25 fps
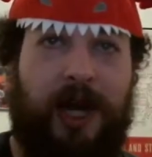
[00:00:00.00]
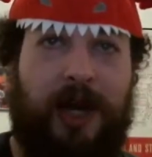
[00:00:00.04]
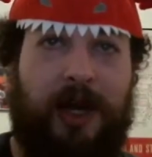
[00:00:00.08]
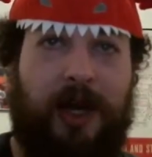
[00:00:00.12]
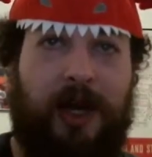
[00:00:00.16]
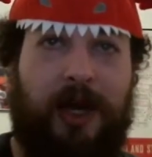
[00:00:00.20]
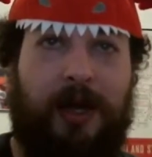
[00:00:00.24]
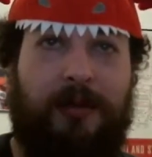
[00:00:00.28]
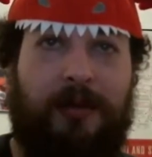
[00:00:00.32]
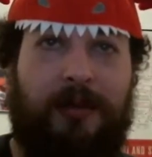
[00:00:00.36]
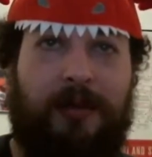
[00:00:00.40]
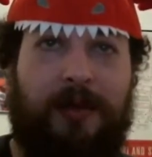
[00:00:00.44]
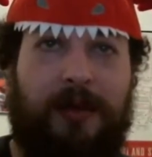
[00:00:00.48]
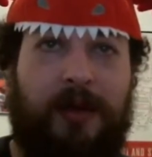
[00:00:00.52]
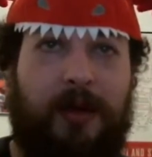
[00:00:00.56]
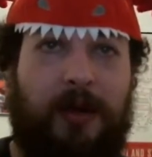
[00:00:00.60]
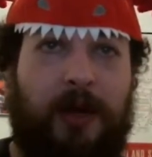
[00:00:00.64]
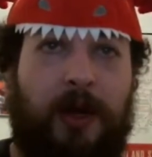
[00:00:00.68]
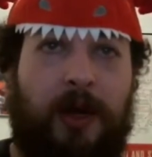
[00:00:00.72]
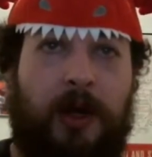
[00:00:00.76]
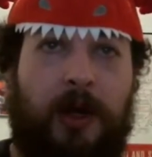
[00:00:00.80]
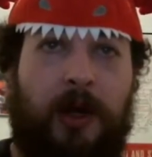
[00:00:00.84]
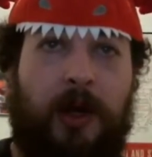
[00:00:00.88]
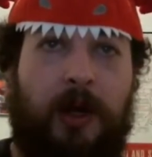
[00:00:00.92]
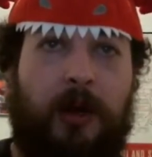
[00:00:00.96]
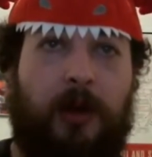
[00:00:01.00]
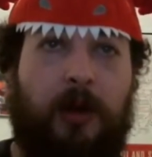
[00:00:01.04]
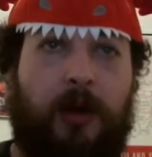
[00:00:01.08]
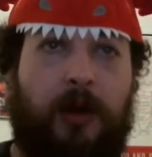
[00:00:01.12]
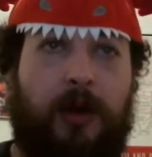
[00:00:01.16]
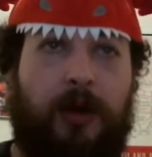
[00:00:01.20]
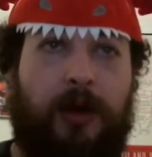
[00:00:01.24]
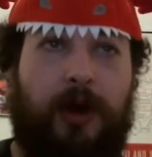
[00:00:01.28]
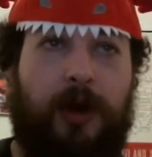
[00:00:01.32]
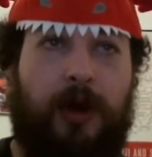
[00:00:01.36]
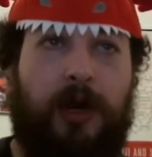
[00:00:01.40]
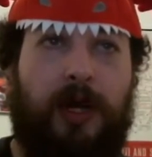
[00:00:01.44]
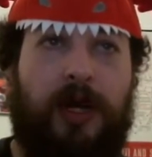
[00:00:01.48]
up. Or
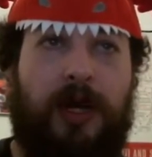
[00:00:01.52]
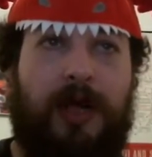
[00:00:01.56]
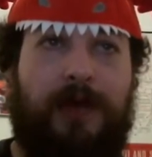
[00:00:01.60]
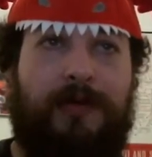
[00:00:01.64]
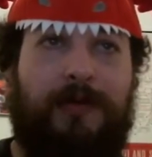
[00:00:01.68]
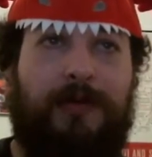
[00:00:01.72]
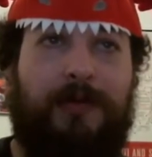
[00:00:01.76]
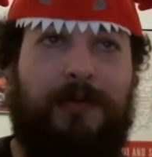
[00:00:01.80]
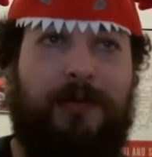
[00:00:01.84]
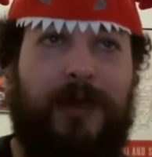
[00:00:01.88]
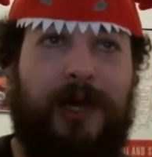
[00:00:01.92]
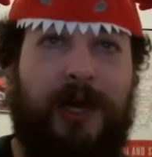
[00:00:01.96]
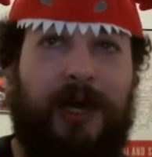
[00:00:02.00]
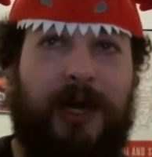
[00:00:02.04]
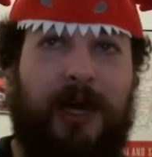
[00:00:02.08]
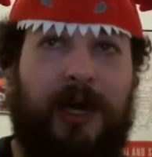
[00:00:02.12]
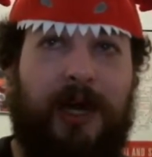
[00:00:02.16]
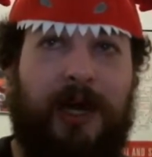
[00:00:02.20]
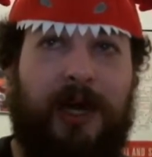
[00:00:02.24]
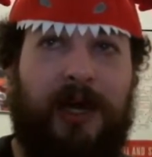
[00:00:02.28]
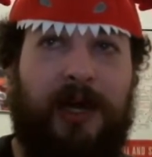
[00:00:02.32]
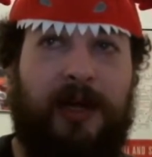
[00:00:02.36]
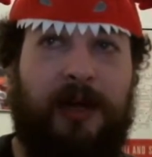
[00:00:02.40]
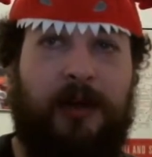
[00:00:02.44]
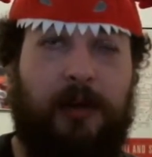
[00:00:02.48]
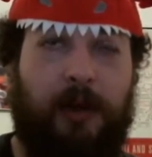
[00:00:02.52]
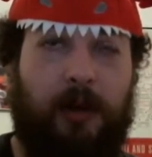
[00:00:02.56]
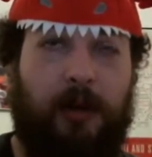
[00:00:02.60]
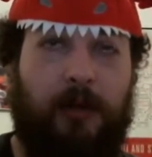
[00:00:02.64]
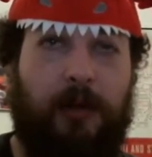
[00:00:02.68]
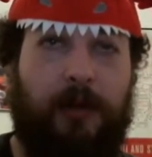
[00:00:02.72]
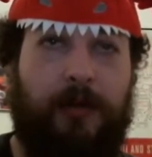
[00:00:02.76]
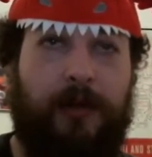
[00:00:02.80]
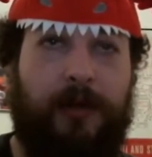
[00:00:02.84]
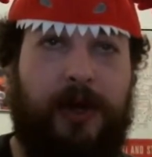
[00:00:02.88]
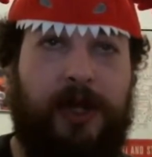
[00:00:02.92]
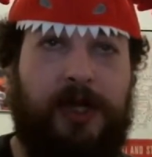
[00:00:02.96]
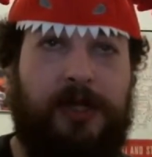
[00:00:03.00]
there could even be a lower
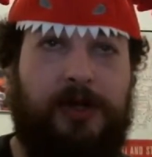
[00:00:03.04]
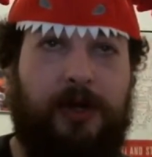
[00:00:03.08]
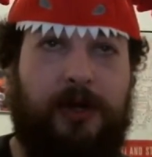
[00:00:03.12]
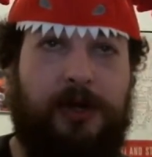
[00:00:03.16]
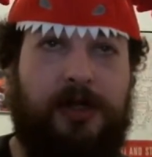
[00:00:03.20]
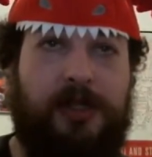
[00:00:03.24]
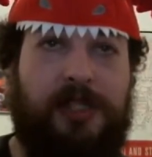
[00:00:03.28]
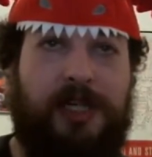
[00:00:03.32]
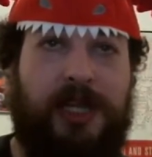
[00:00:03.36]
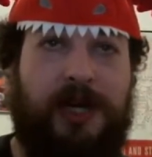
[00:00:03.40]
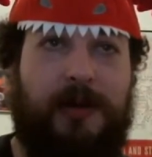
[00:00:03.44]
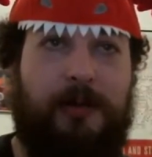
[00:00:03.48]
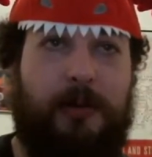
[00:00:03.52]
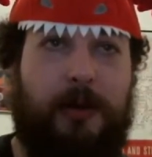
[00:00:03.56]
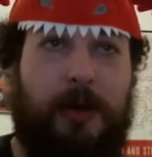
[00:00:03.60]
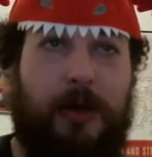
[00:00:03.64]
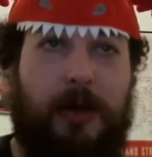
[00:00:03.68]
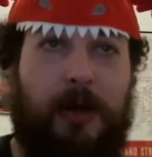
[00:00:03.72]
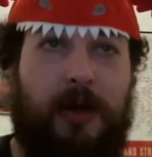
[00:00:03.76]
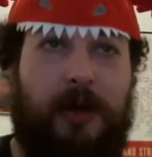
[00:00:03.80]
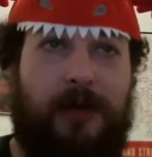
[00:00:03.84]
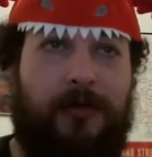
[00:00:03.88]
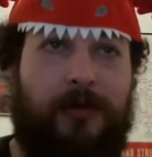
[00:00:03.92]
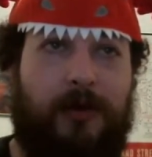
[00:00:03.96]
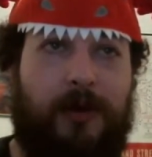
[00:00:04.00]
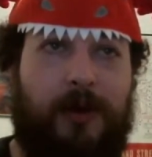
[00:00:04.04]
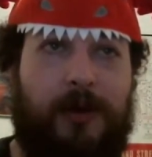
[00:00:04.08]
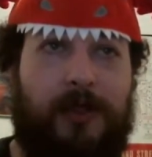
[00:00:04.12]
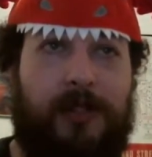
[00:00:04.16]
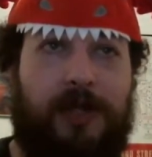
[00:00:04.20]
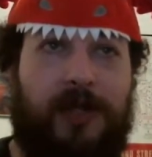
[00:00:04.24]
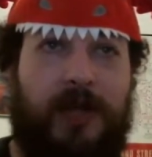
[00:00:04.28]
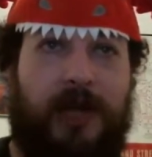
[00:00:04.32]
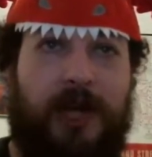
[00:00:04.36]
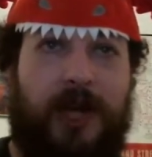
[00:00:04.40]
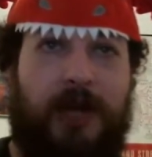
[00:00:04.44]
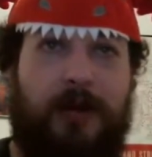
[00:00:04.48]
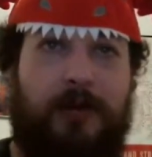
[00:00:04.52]
resource temporary version
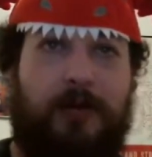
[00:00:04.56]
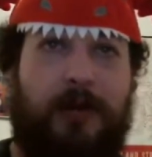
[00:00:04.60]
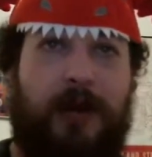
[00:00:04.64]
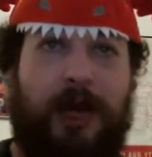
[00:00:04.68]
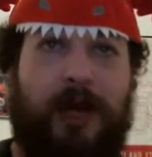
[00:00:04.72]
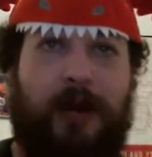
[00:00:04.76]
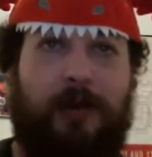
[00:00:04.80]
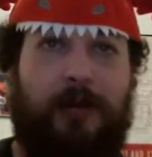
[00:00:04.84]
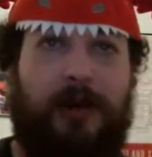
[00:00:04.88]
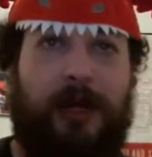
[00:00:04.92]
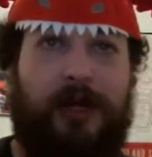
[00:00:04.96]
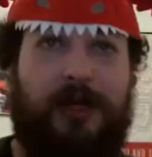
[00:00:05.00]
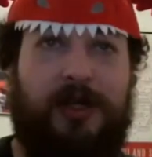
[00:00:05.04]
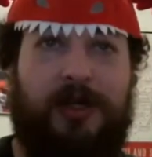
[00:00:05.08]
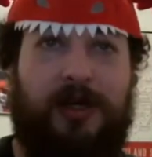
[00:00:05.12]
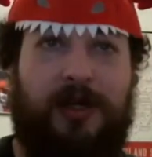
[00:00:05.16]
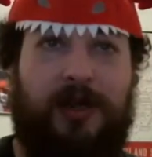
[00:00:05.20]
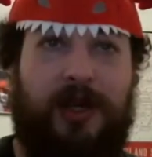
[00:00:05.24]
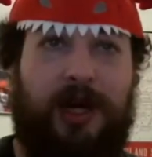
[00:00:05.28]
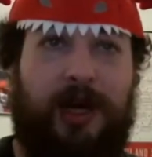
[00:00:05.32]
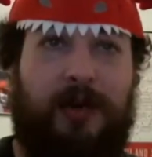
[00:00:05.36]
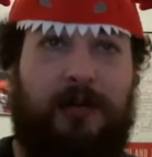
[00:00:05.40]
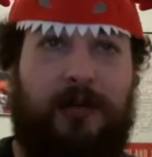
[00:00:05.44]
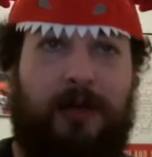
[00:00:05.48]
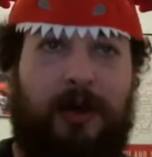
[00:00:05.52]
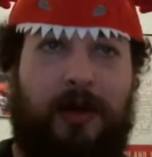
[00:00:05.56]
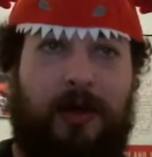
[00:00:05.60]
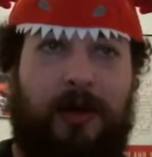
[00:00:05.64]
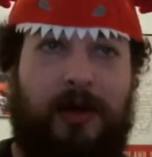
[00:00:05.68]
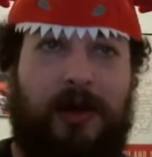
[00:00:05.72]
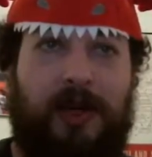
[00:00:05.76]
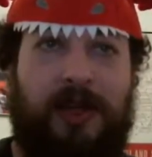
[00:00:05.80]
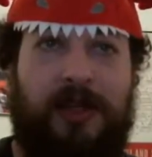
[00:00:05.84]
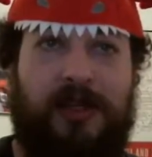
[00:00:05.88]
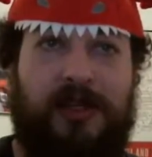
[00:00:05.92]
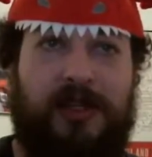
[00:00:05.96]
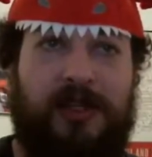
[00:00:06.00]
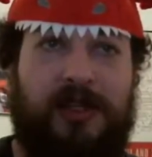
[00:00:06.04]
that you make a bunch of them and
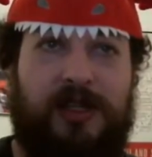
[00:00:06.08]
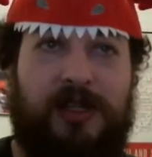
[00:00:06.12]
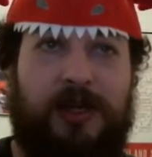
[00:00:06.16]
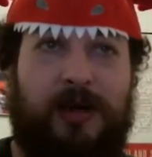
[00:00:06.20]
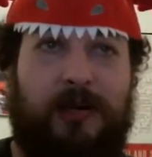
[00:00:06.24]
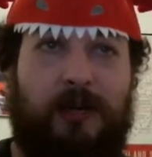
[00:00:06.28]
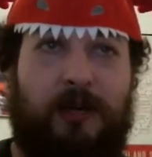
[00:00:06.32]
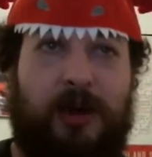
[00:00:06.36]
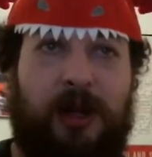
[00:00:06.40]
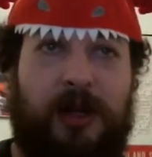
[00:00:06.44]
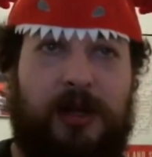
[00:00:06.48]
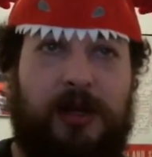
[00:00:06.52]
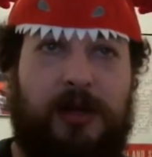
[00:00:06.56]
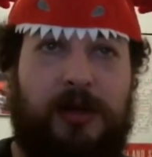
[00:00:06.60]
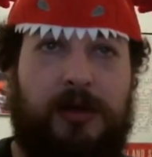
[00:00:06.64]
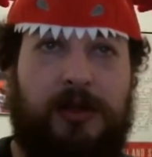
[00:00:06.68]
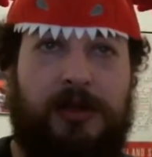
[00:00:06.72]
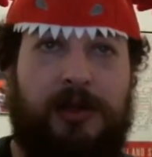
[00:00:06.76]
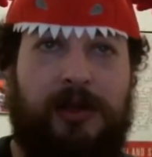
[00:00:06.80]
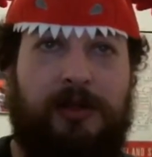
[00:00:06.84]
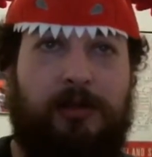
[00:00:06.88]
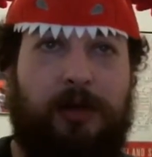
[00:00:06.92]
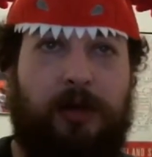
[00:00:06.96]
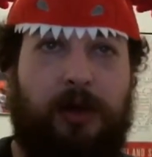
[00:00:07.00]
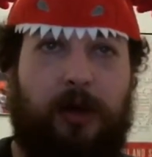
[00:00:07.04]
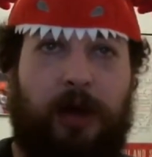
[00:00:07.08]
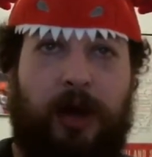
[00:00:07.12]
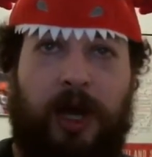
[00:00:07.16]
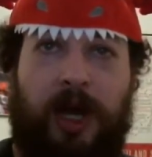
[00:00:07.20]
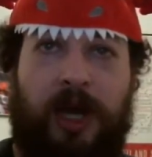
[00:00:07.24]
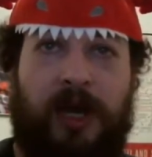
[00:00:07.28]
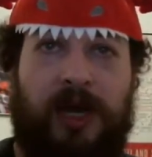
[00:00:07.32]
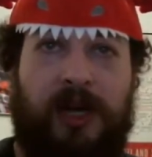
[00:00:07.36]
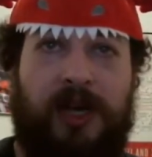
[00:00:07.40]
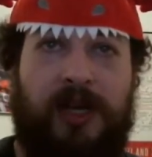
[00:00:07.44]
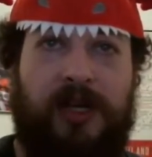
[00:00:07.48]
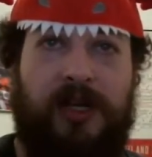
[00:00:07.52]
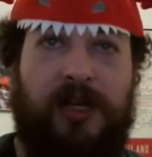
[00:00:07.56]
it's just a one use deploy
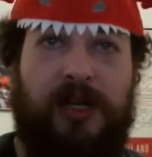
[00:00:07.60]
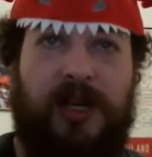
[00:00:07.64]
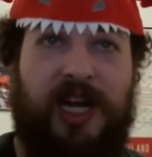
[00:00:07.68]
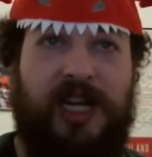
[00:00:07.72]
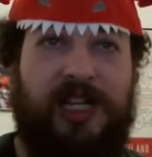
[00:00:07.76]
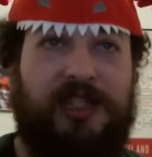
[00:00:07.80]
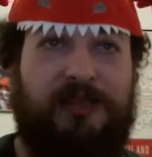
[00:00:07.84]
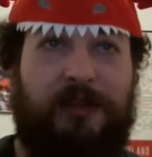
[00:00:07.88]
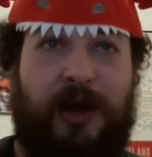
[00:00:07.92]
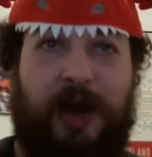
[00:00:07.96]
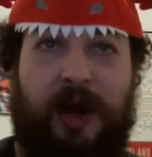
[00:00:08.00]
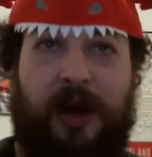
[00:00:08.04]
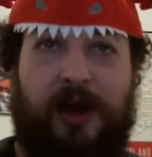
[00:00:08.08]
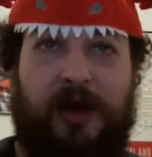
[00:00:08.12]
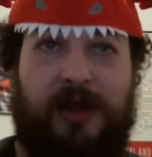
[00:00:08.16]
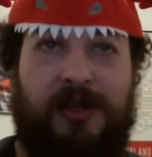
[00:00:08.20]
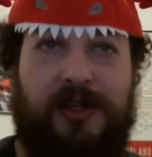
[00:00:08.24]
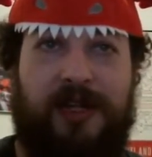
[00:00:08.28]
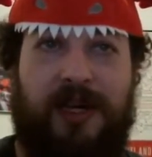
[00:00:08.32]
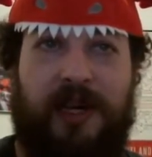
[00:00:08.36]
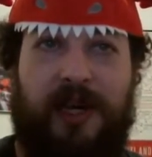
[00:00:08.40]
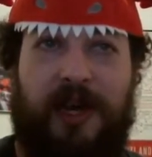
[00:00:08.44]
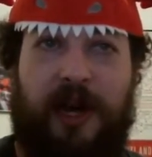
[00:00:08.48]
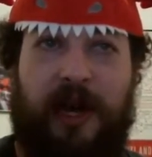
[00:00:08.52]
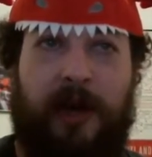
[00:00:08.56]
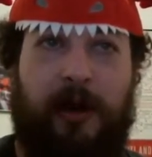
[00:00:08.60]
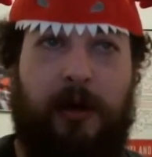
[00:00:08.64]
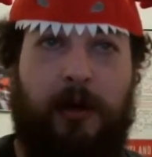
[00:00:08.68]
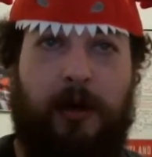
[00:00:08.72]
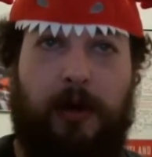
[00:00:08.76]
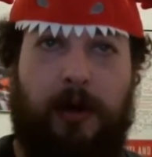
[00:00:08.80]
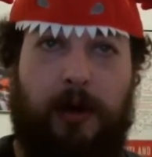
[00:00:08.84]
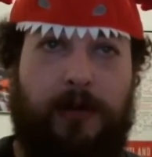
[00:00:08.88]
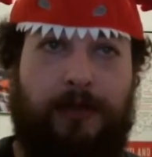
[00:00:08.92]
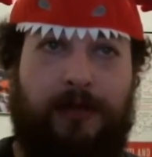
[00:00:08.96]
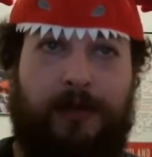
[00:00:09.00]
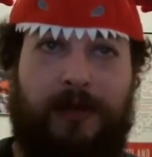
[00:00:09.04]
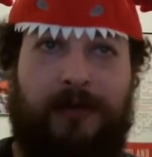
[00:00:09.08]
and it expires in an hour
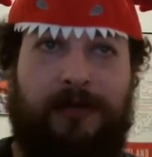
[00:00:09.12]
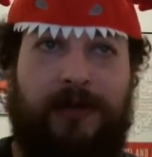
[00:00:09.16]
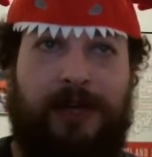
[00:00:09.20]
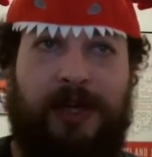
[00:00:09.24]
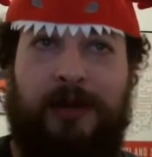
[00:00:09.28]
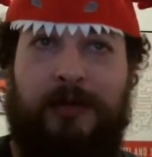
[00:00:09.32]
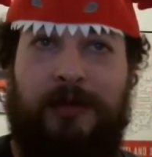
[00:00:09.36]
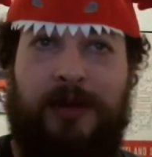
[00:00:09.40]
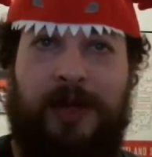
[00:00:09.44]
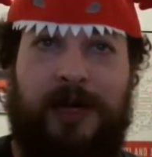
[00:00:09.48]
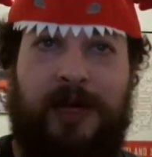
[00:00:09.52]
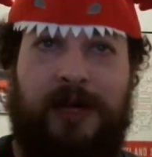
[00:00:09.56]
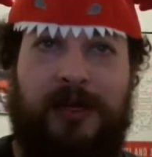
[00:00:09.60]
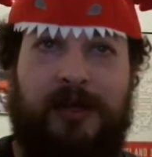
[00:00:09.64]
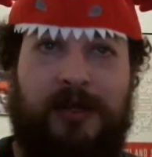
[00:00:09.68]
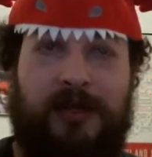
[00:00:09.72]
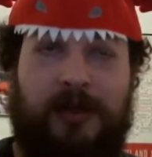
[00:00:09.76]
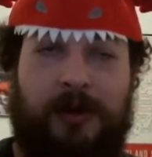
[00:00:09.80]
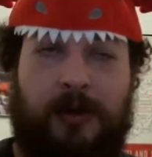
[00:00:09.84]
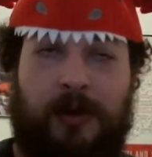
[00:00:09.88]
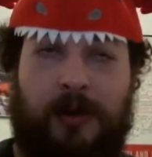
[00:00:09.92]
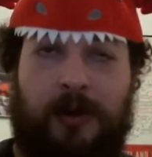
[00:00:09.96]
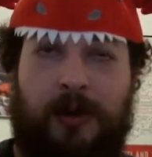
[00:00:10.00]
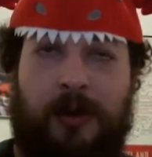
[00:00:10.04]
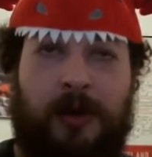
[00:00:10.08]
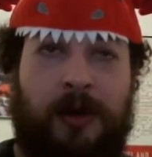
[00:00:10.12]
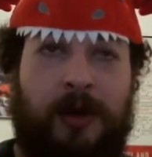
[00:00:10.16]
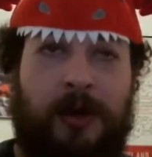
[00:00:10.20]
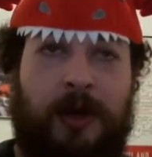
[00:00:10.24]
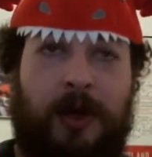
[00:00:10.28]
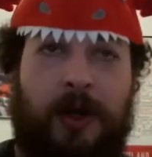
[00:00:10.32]
or 15 minutes or